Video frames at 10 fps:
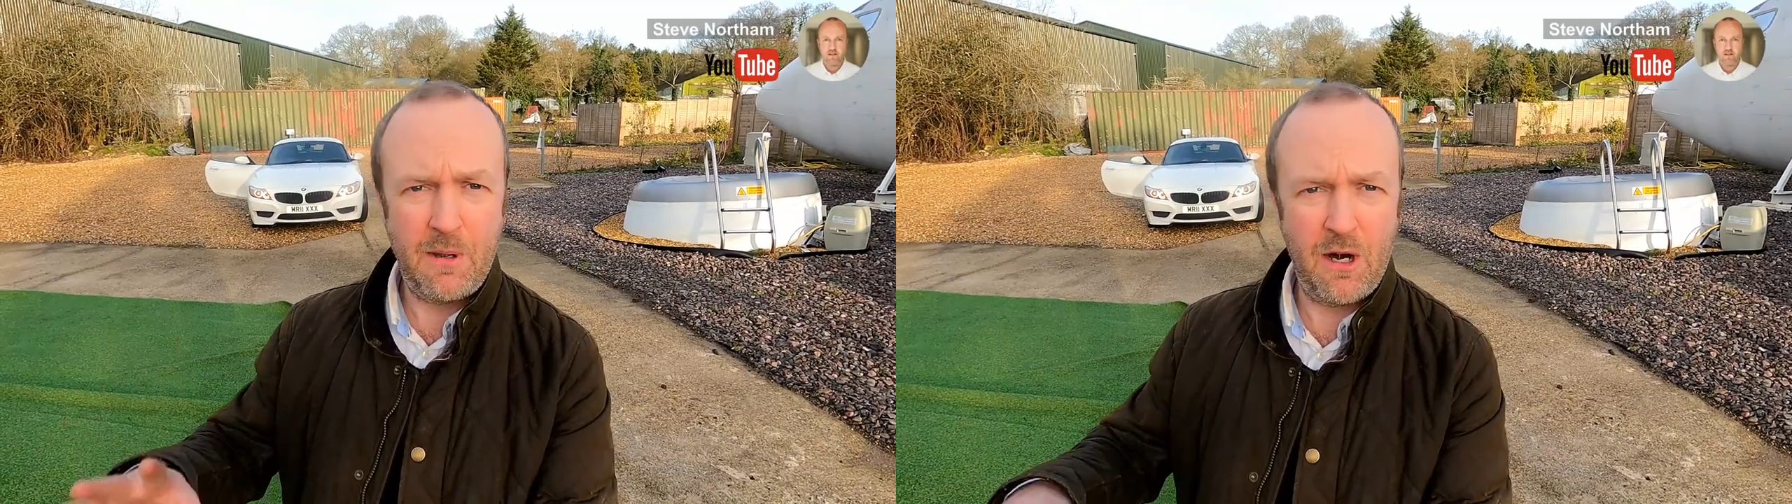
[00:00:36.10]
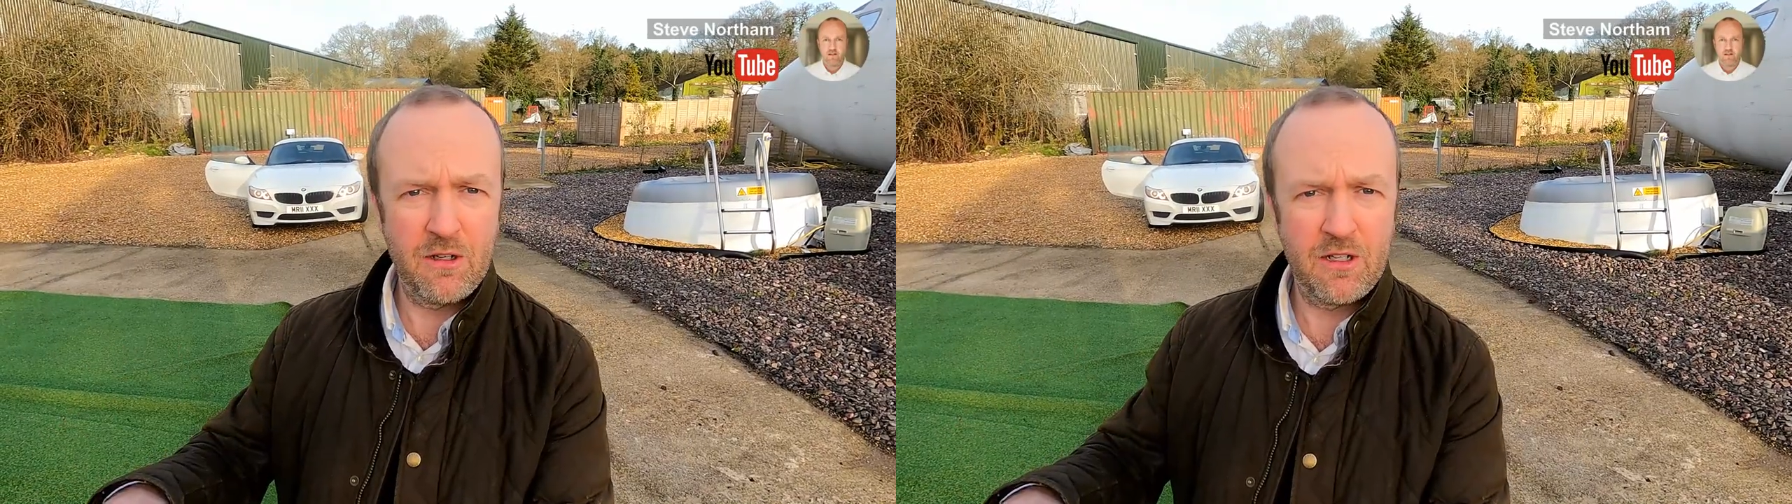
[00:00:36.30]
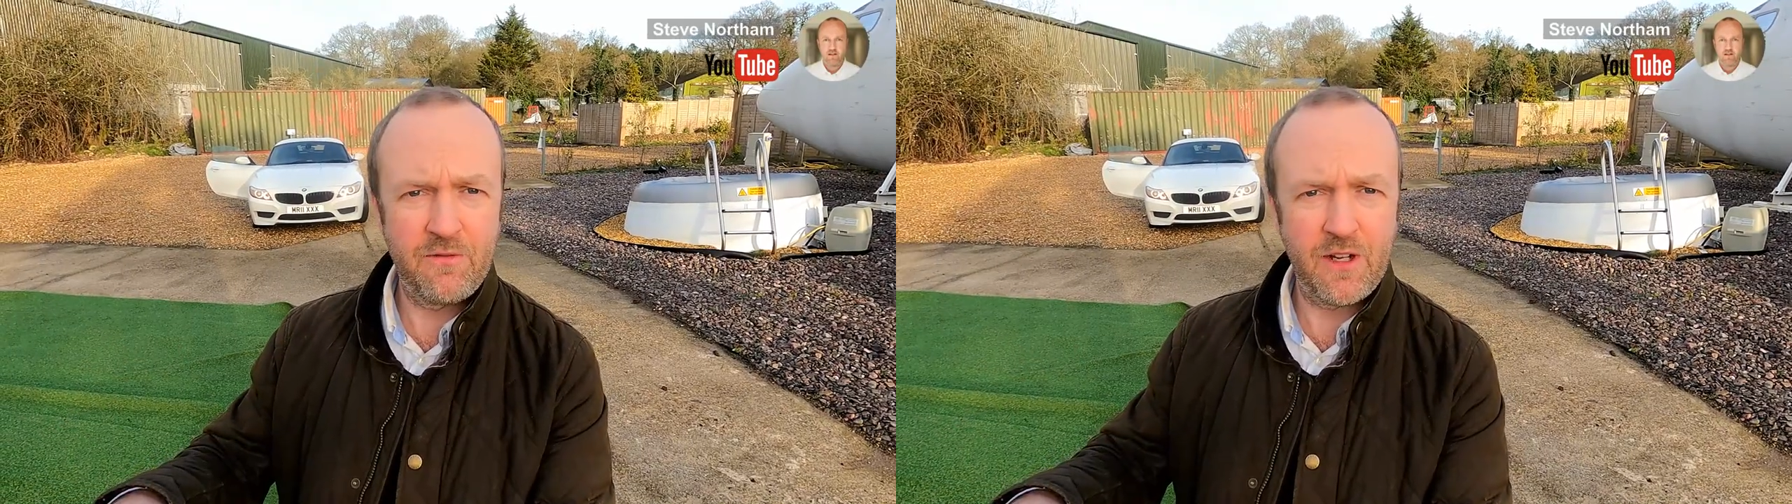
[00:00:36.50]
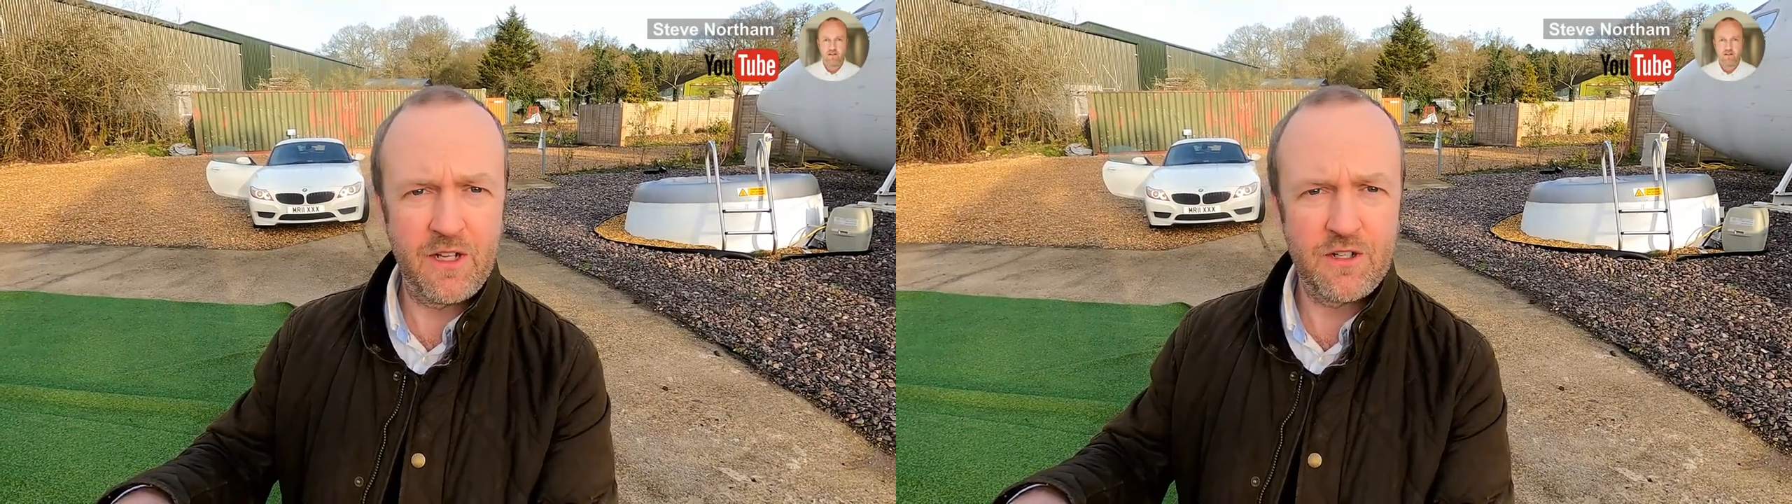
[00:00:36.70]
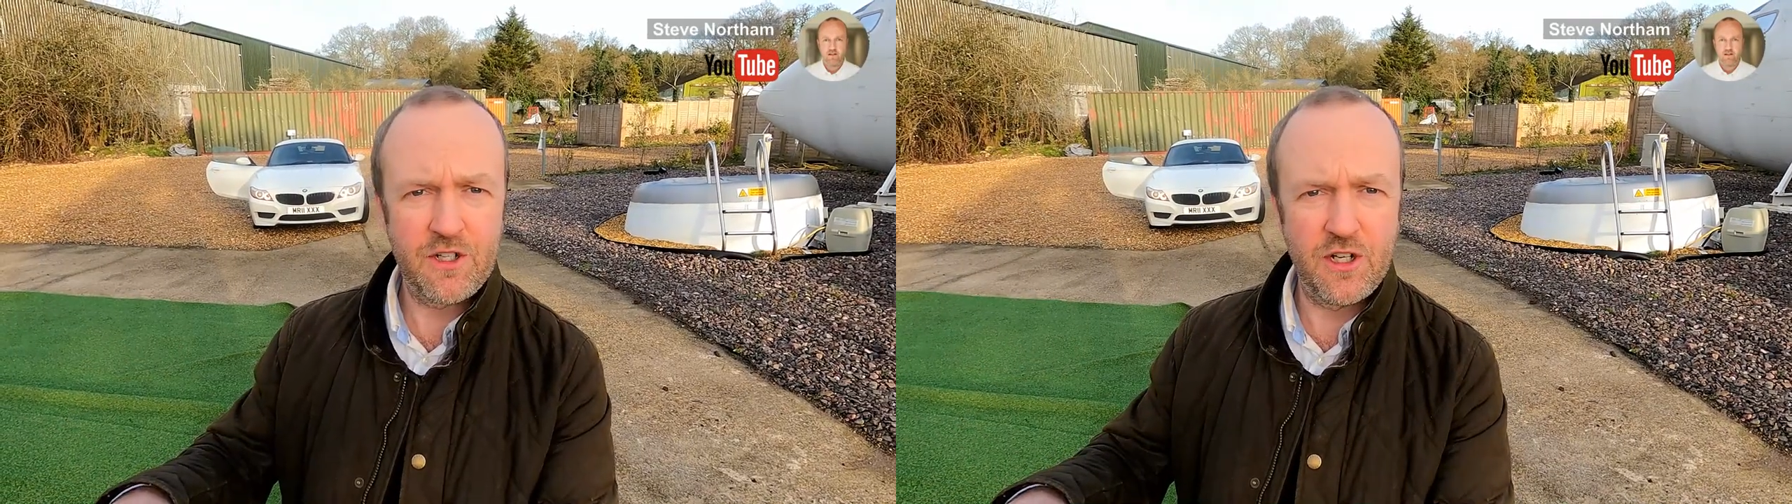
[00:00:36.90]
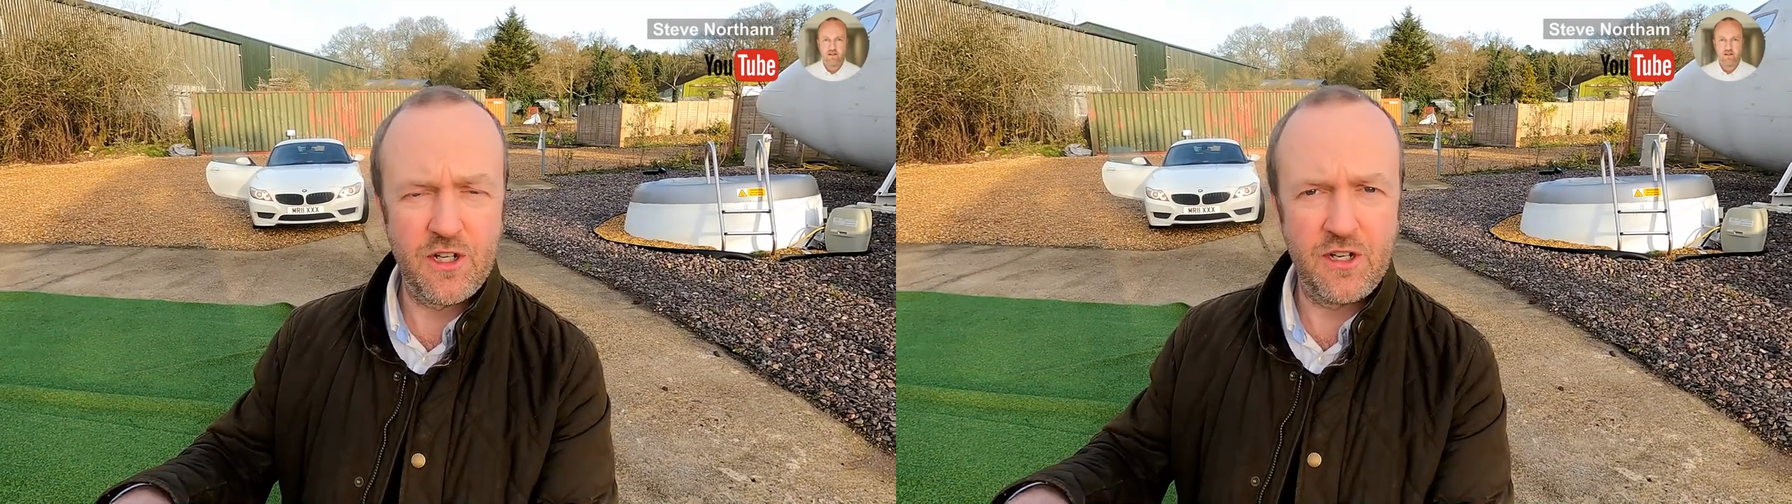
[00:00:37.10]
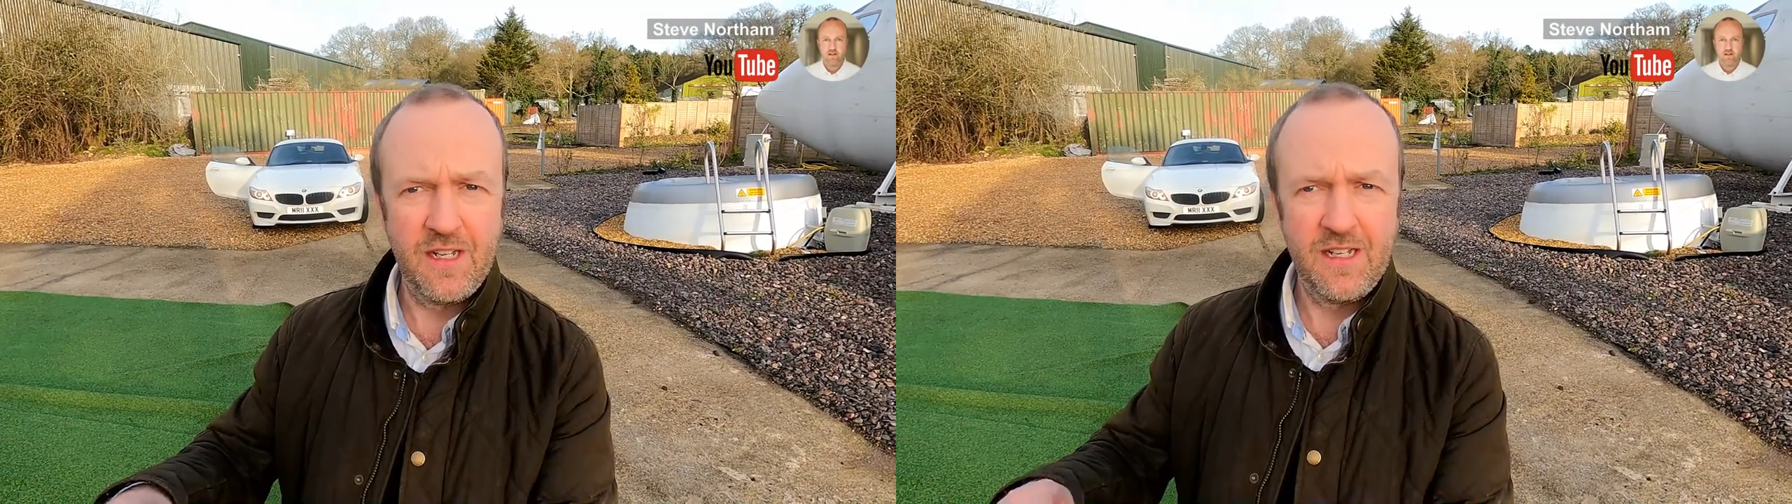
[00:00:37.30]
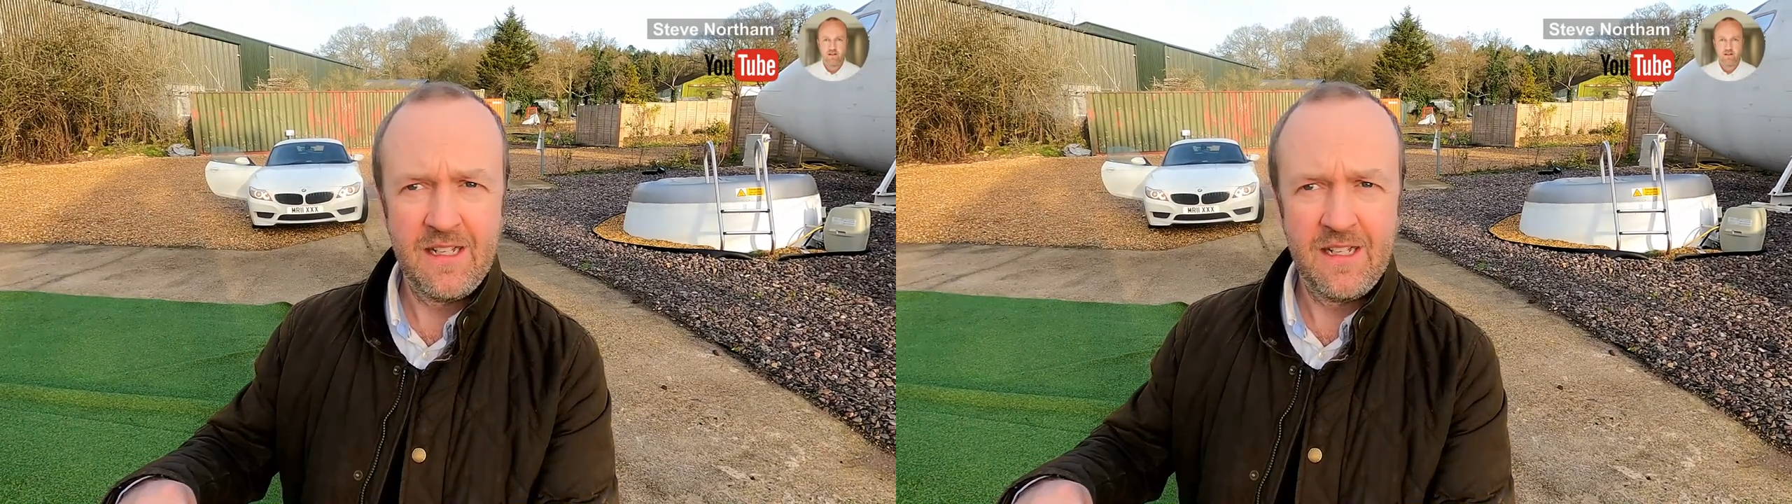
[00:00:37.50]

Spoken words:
Barn conversion